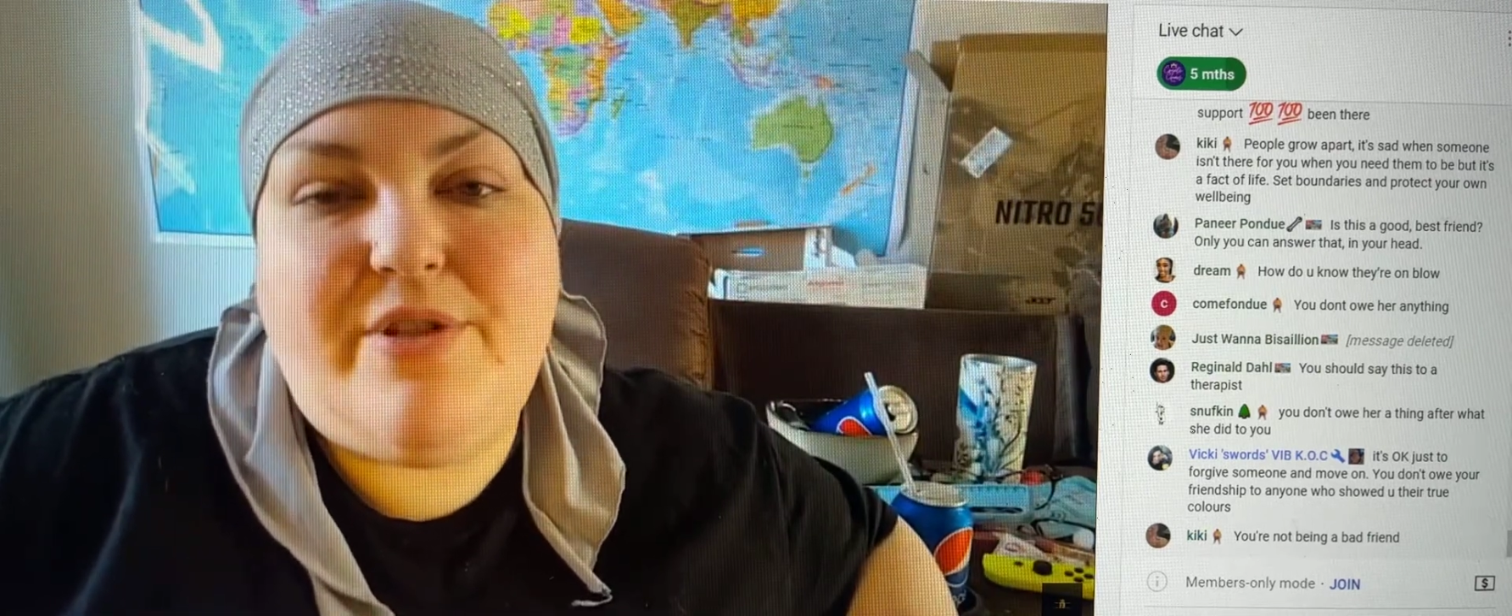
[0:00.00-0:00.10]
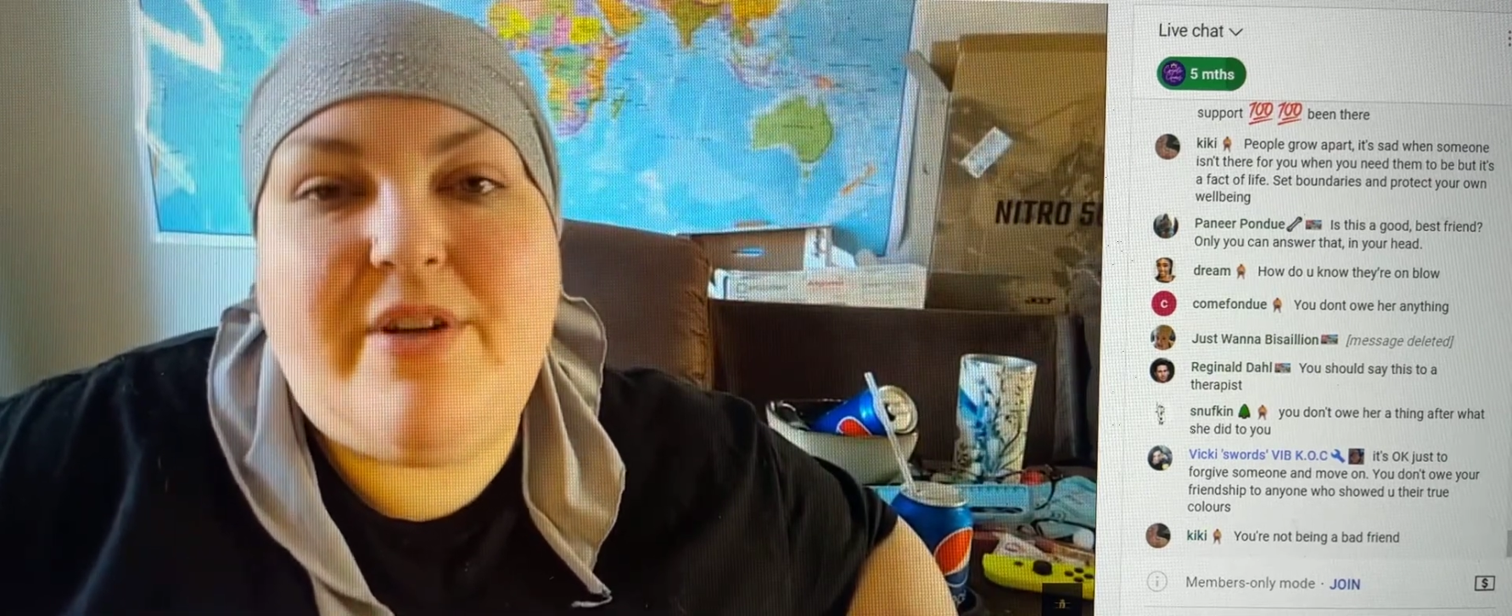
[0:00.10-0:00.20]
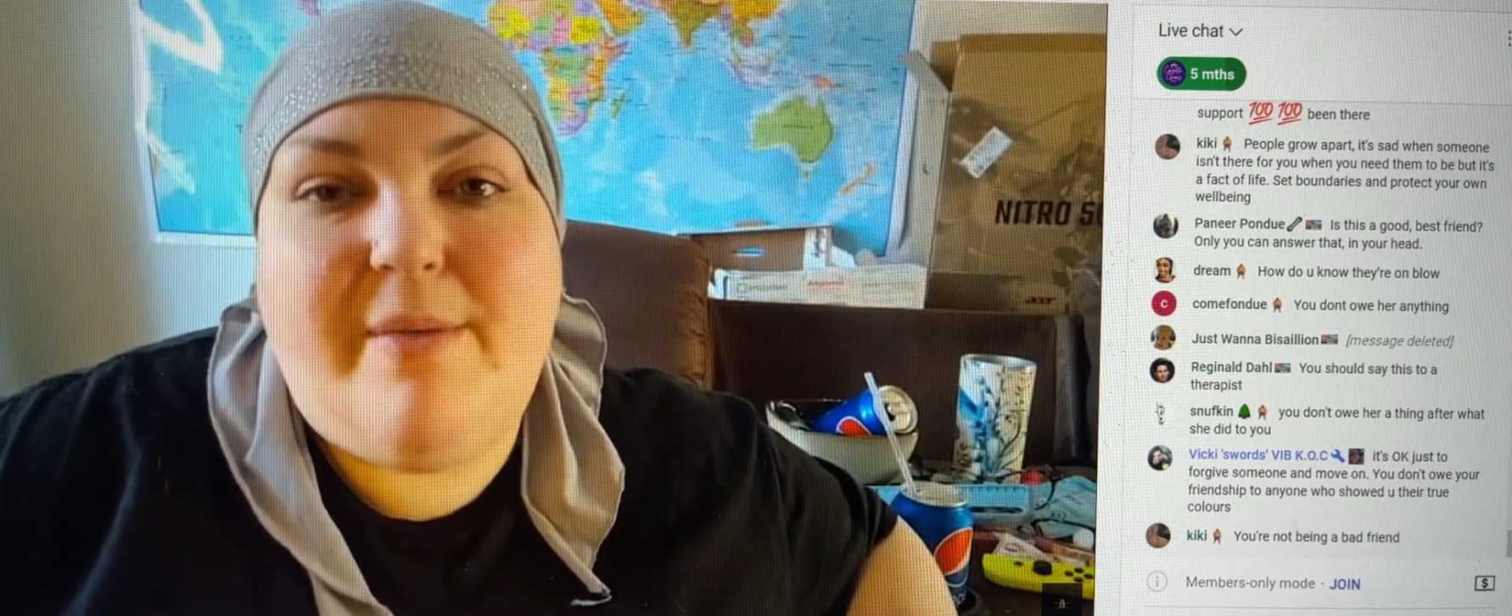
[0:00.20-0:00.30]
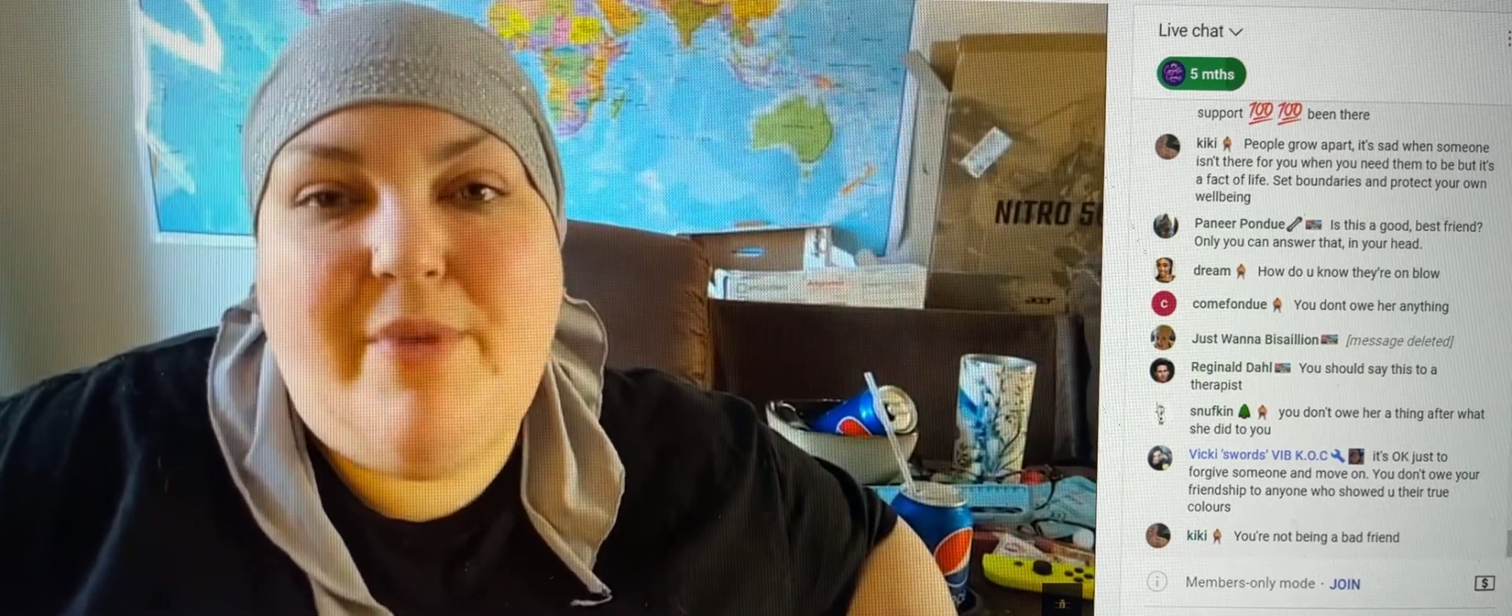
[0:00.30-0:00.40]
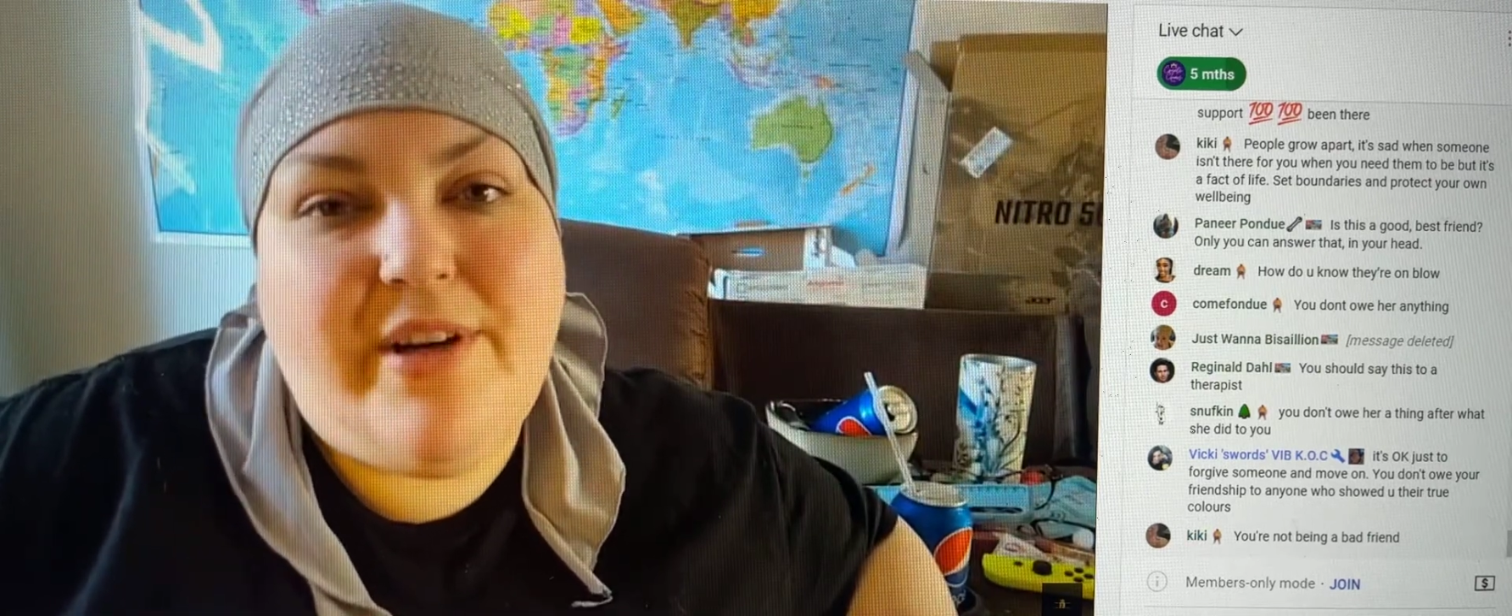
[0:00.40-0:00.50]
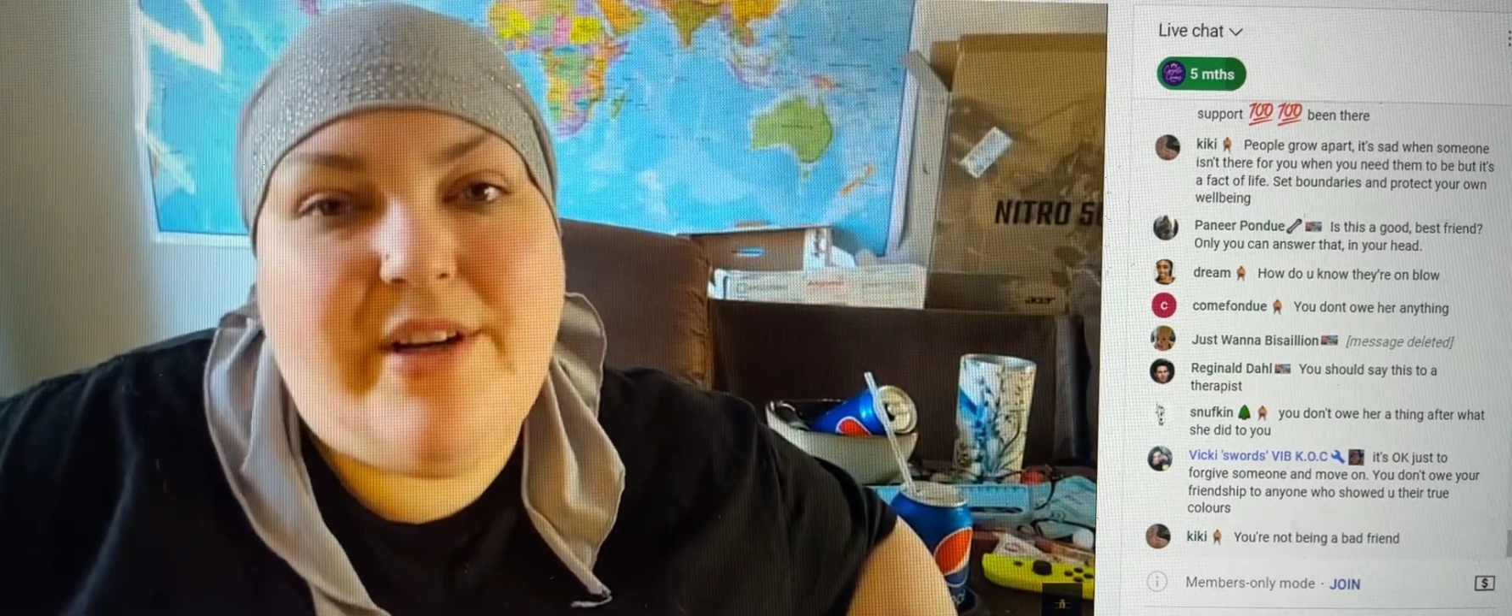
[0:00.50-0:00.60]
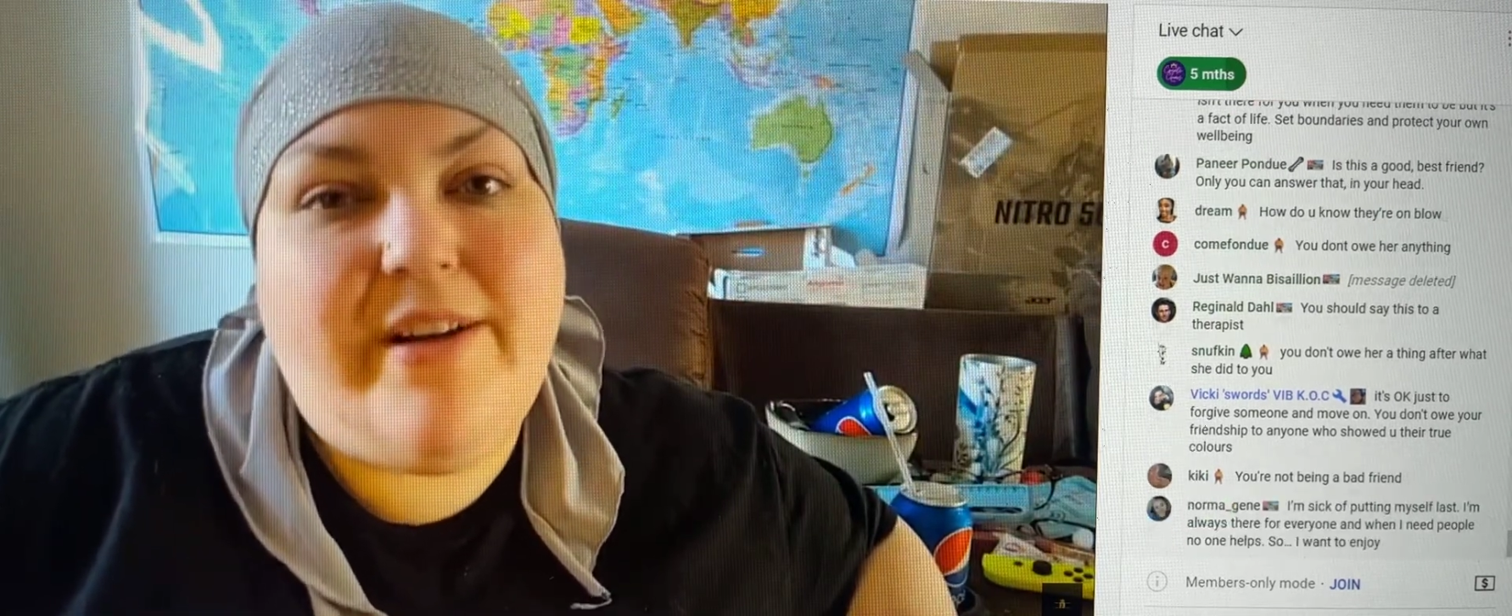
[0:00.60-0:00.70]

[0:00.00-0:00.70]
to come on here